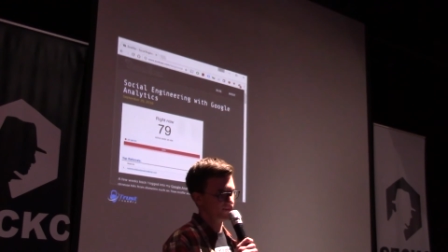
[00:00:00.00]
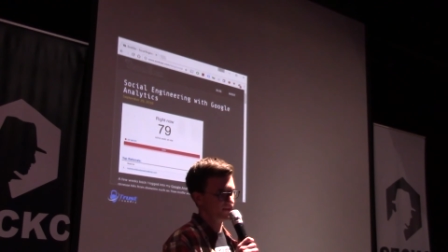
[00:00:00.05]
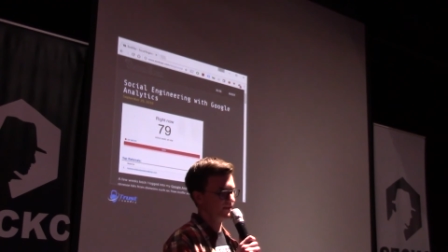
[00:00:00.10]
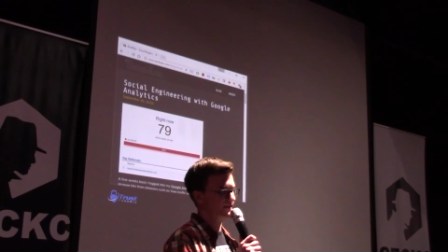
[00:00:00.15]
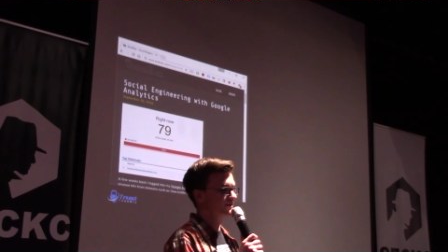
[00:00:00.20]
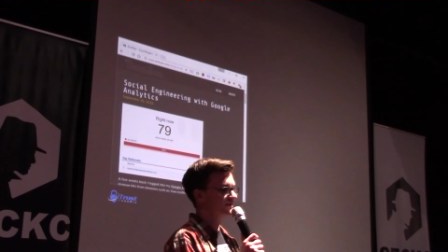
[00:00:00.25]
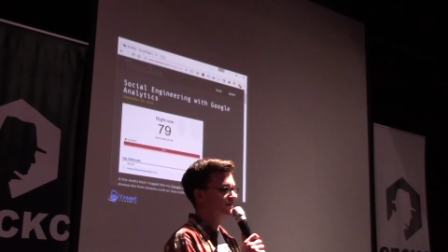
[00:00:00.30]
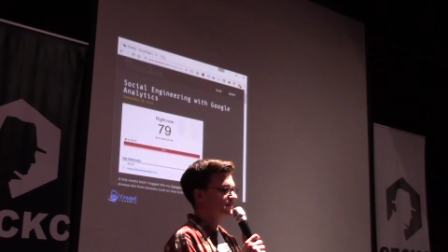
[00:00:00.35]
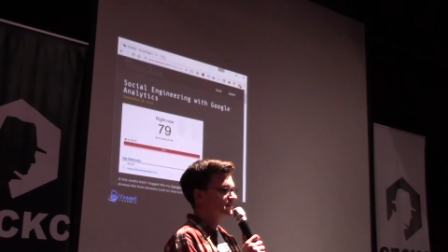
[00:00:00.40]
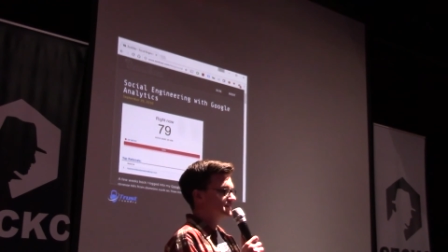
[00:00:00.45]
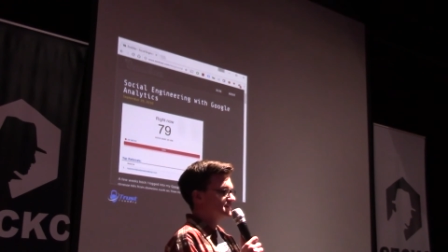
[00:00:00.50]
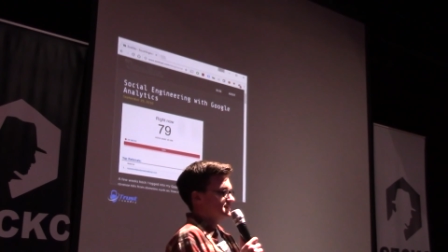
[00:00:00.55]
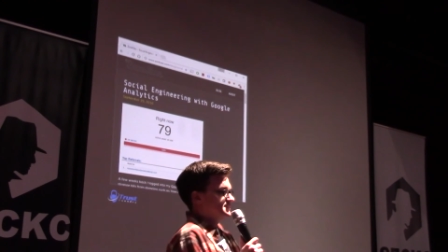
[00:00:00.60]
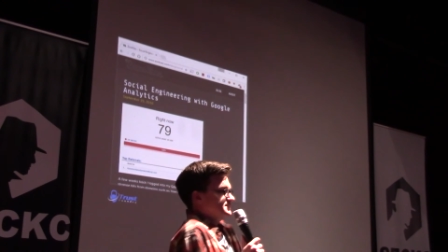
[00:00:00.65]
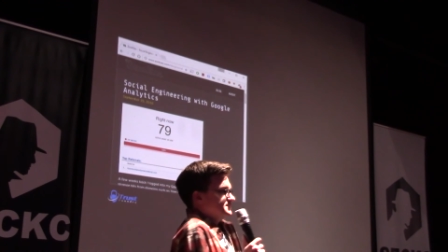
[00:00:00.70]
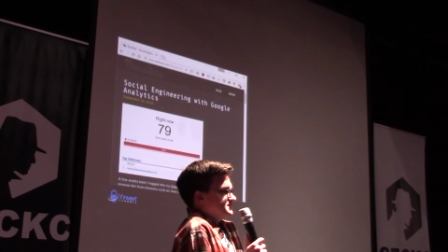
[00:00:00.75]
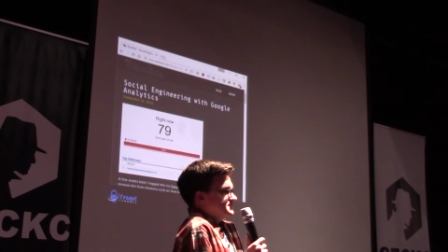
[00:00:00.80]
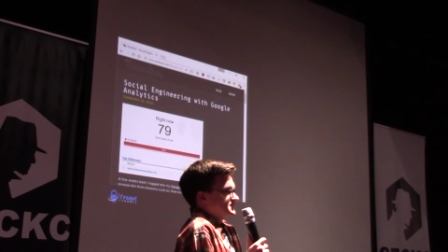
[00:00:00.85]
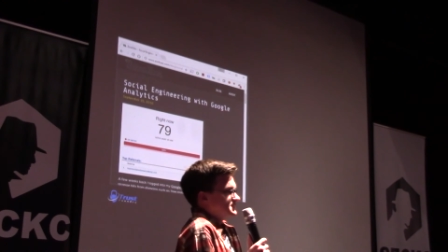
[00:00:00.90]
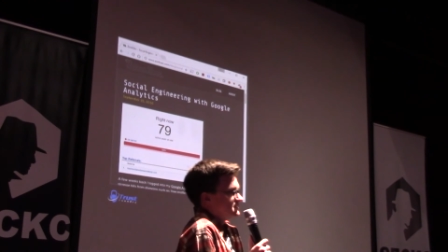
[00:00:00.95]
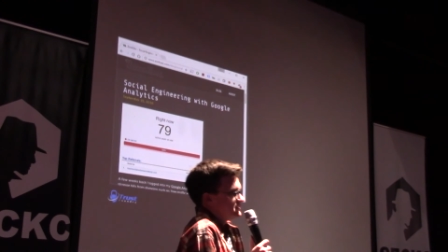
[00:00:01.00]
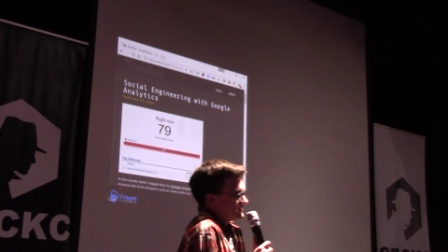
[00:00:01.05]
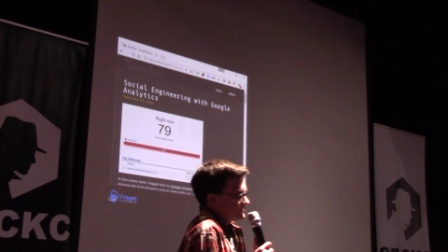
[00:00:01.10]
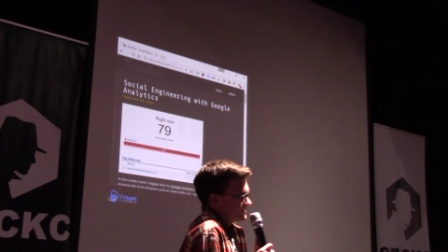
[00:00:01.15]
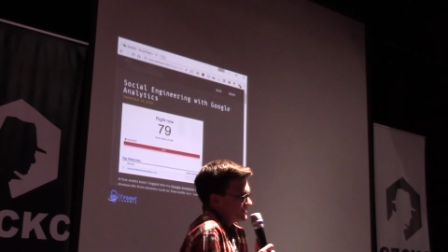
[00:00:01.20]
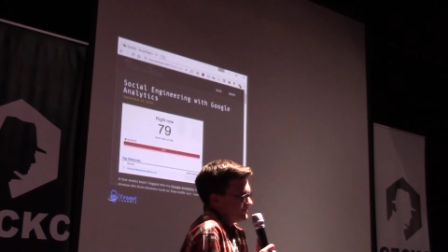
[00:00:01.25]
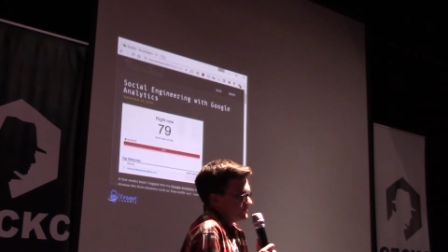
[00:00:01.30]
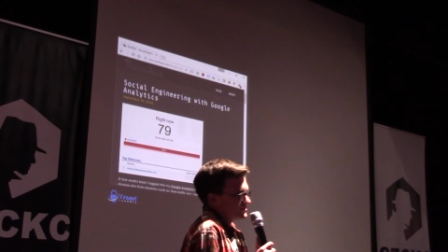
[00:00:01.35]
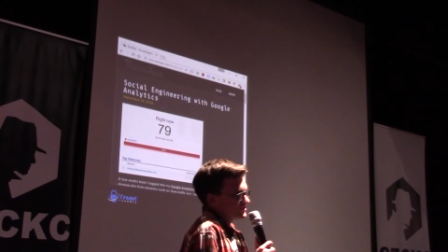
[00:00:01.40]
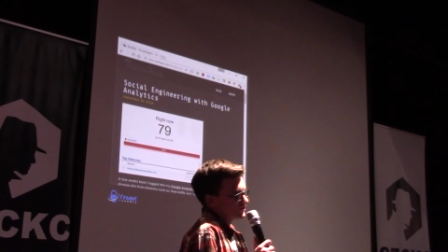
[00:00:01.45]
But
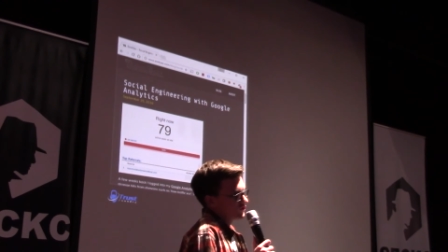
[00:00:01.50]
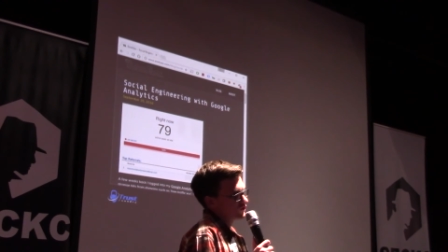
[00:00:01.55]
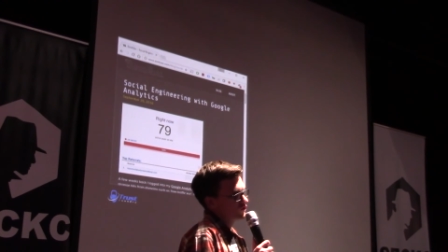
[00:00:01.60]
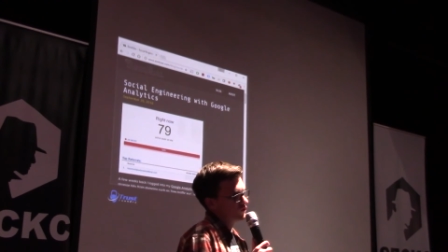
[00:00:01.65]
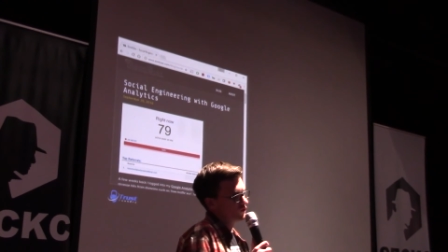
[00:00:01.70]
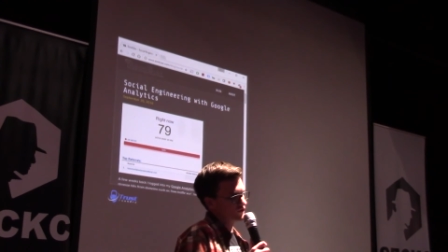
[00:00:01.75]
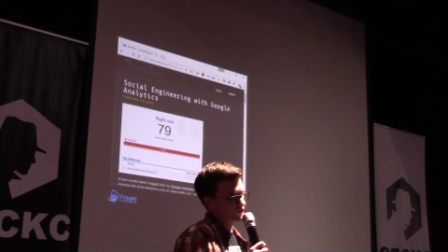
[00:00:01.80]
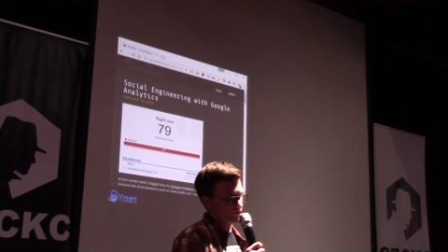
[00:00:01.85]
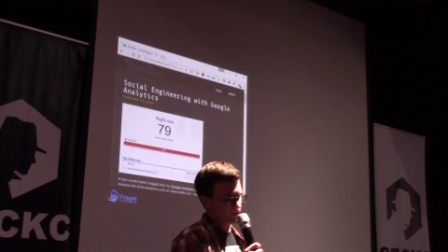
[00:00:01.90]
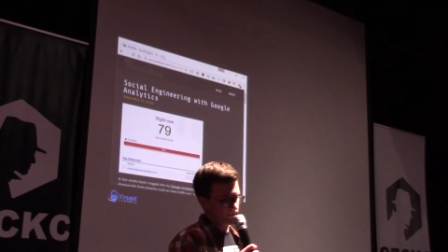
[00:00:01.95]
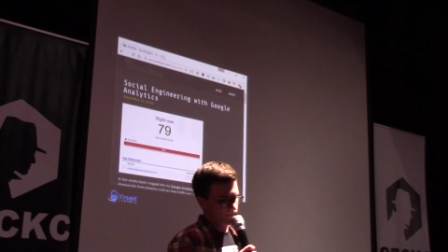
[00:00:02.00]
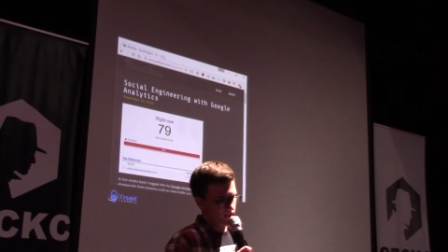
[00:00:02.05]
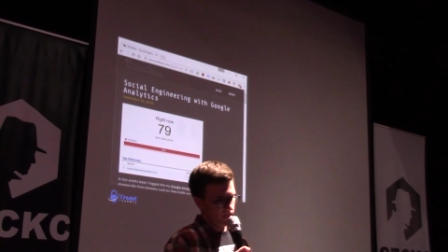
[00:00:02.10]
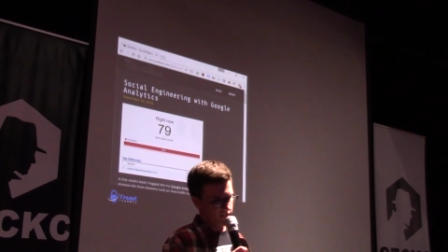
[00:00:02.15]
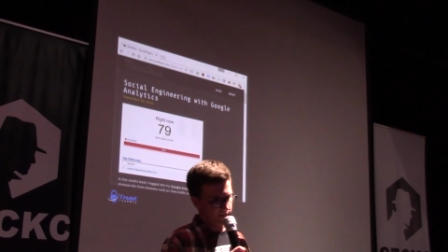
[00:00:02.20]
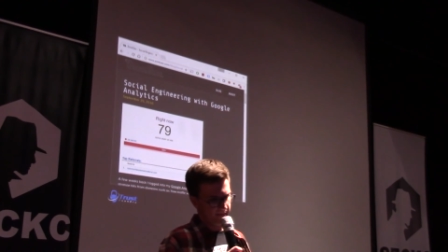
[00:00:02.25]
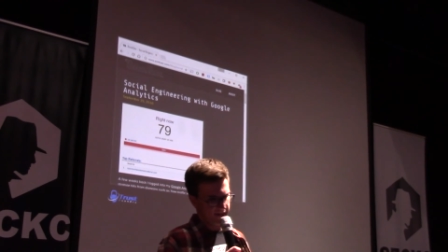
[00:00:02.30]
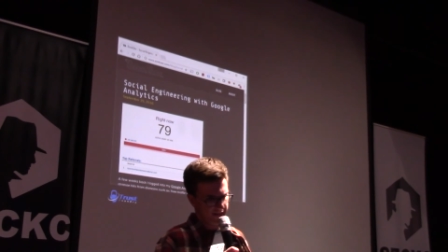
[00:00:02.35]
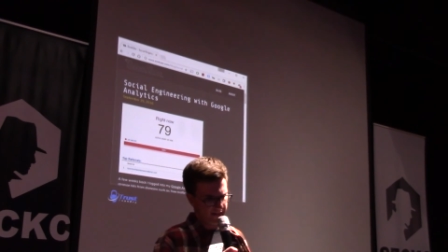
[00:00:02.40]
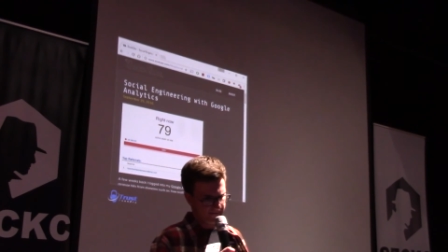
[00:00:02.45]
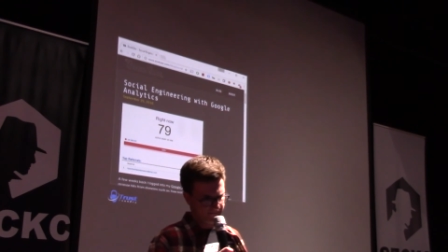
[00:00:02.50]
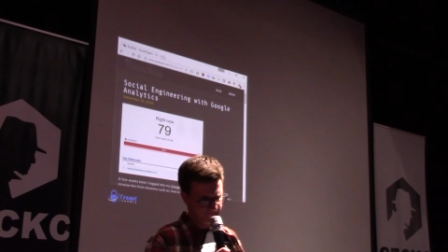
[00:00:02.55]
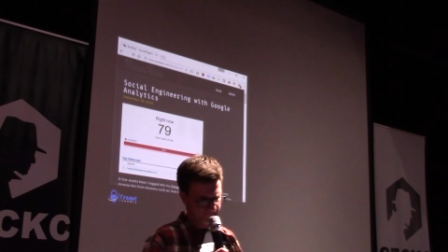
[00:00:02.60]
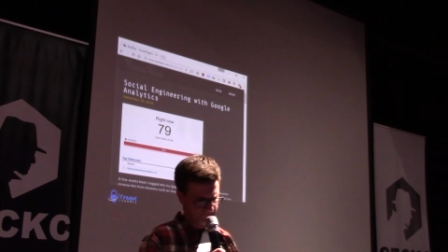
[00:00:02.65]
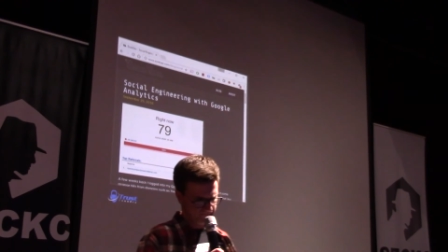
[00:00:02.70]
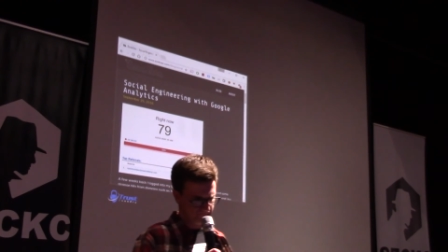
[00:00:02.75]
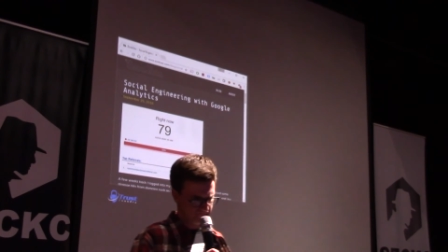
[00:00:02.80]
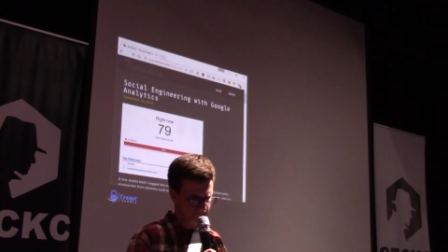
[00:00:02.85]
it was still cool, so I blogged about it.